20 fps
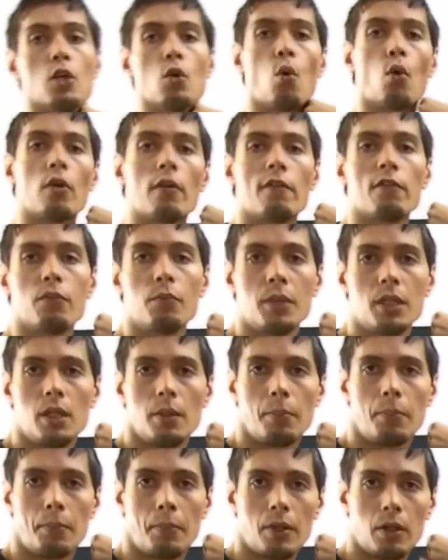In order for me
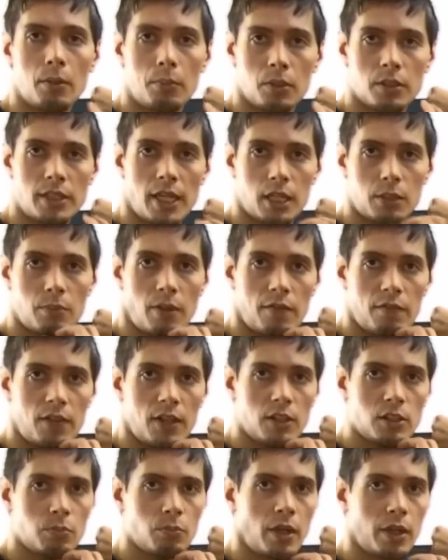to be able to protect my
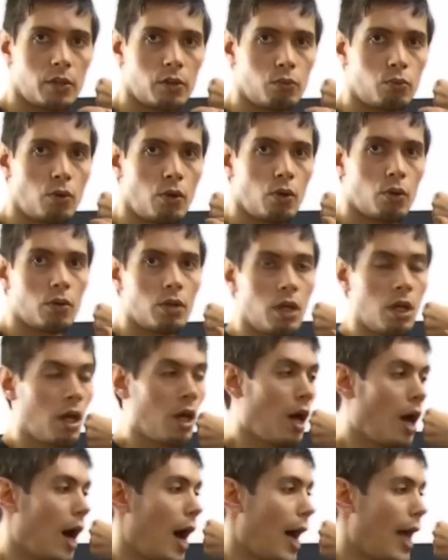face and my throat,
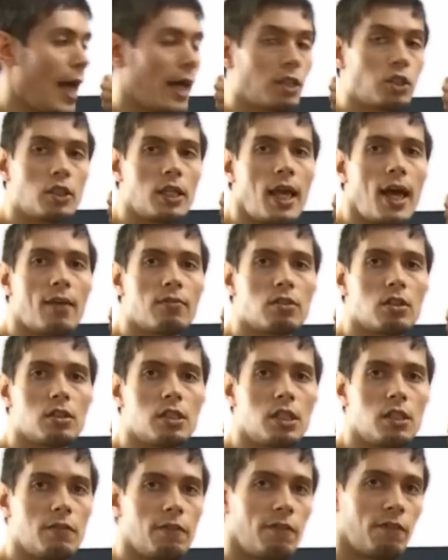I actually have to
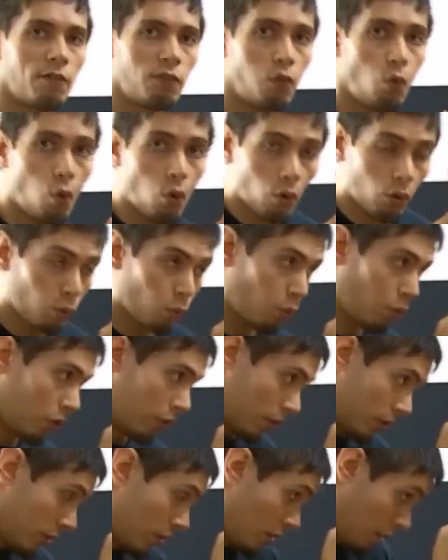lean
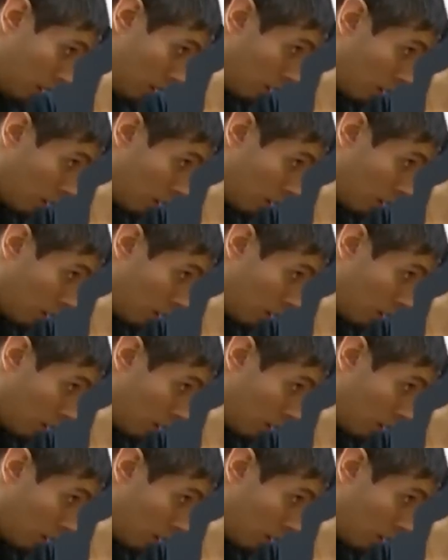forward